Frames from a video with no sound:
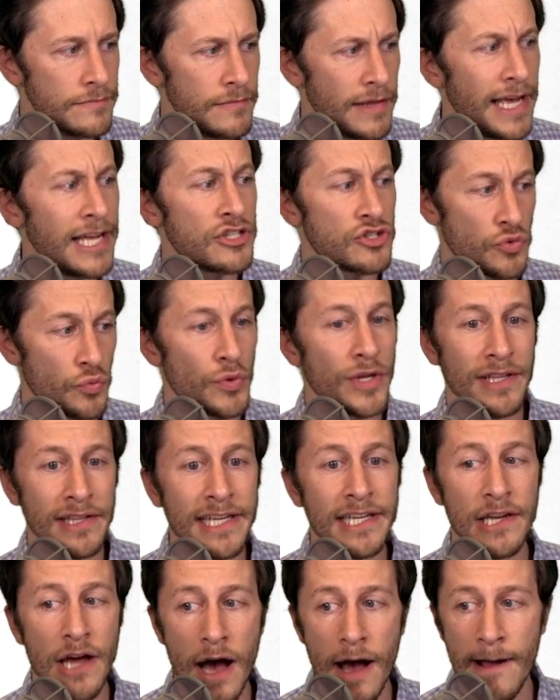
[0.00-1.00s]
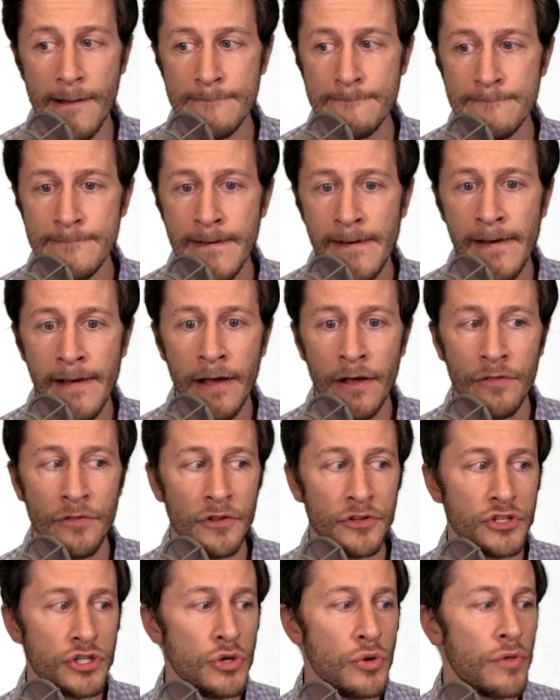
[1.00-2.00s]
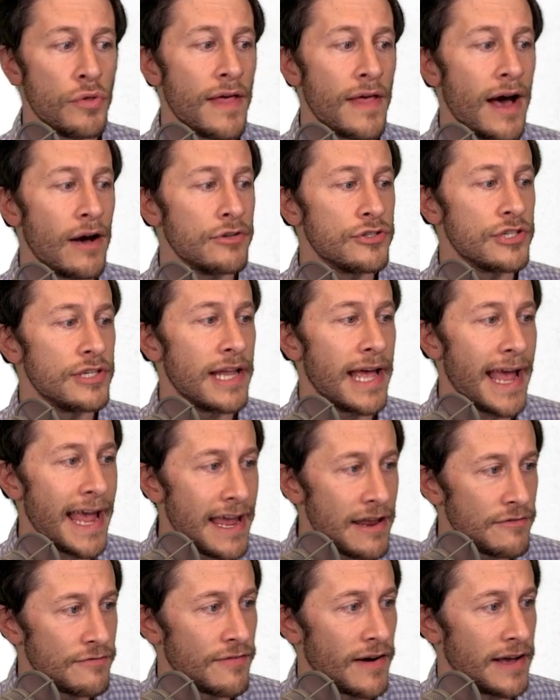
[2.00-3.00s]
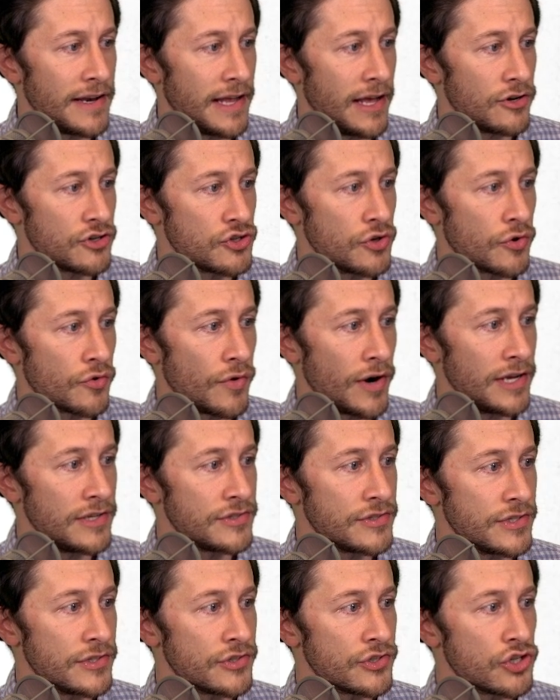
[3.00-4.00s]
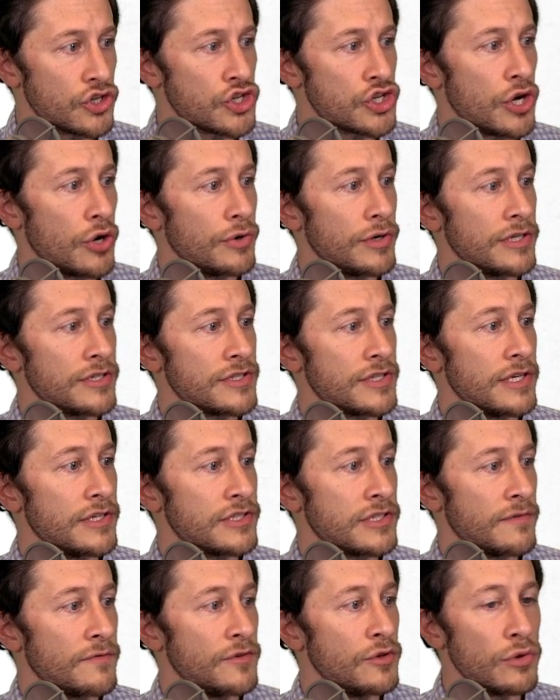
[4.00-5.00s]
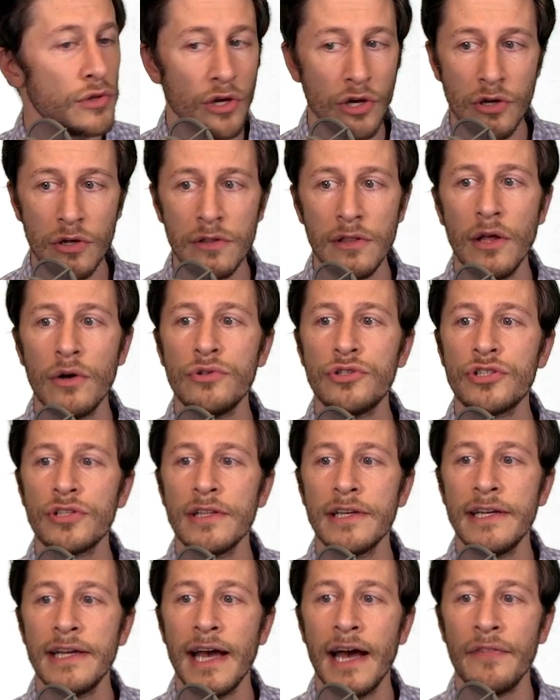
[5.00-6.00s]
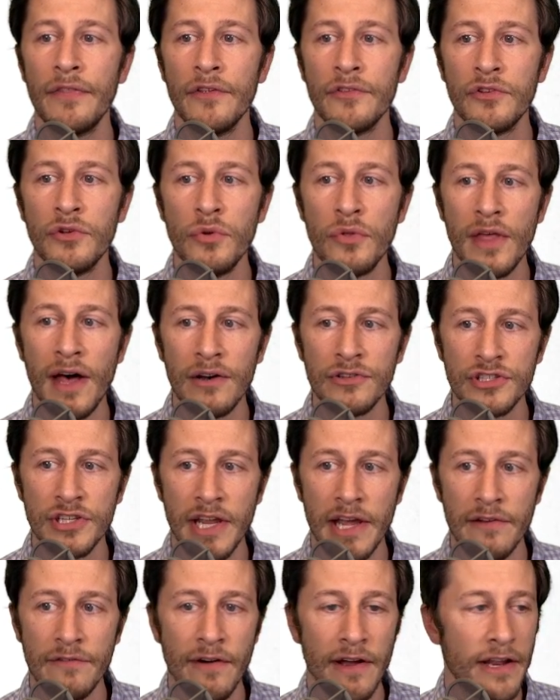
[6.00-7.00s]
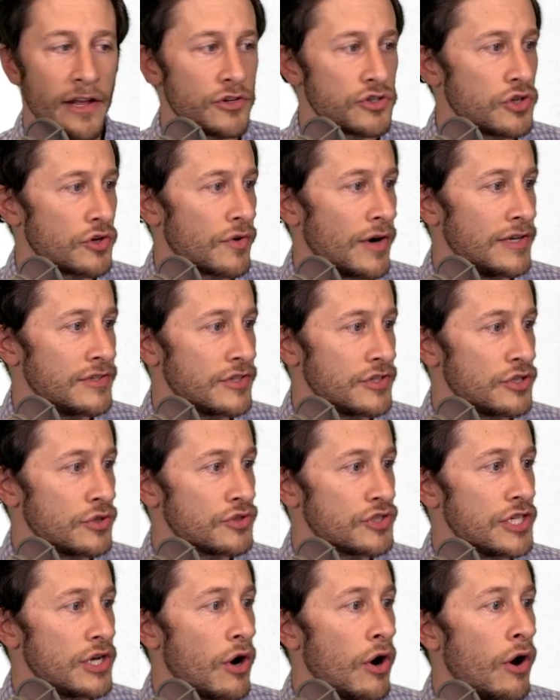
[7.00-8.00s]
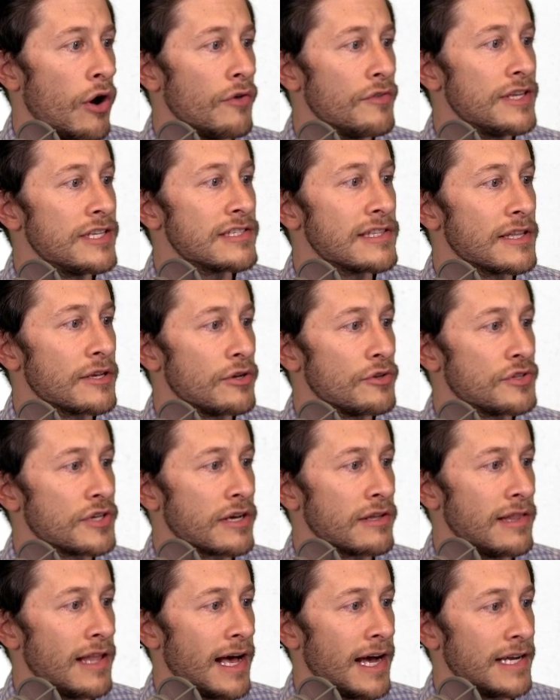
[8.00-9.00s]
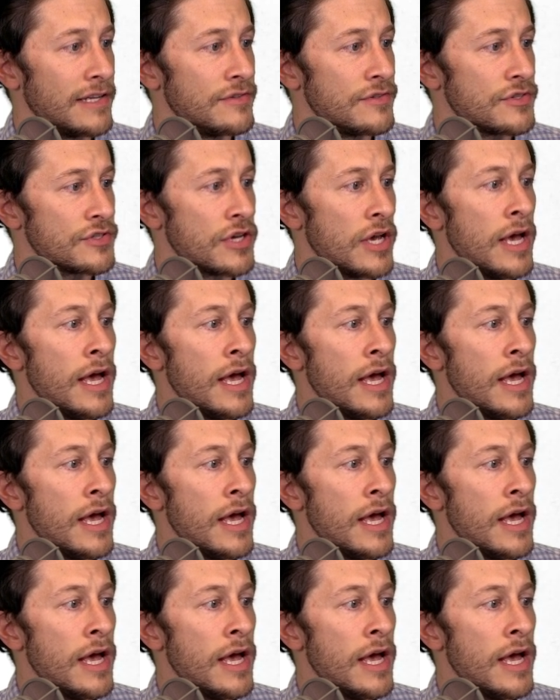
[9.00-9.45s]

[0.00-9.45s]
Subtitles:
it's really not. The 2008 financial crisis showed us this. If you look closely at the 2008 financial crisis, you'll see all these little declines.